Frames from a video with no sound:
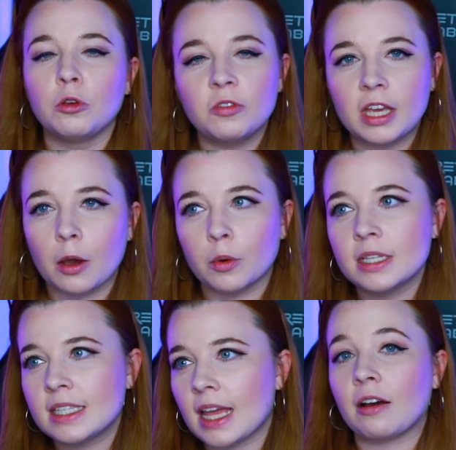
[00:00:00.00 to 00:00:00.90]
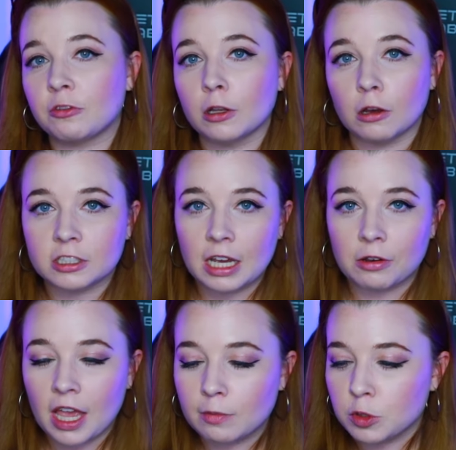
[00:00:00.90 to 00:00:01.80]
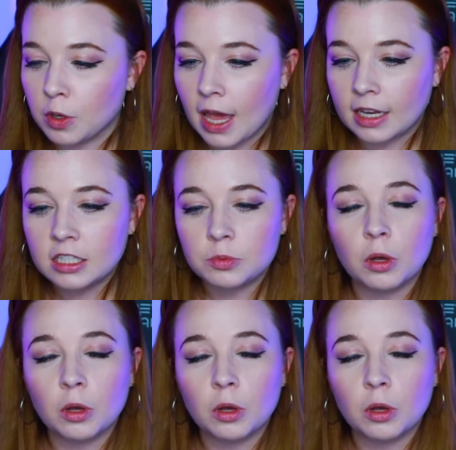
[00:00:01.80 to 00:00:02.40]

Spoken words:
moviegoers after lockdown came to an end,